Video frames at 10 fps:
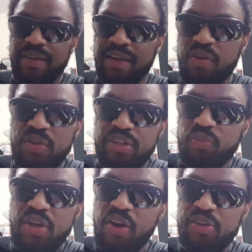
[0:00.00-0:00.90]
I don't get to
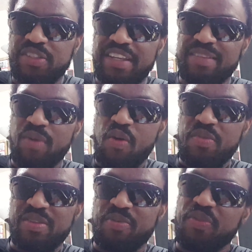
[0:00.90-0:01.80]
rehearse these
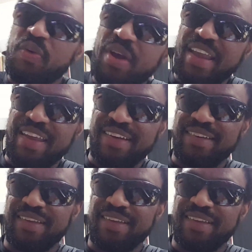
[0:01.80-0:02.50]
moments beforehand.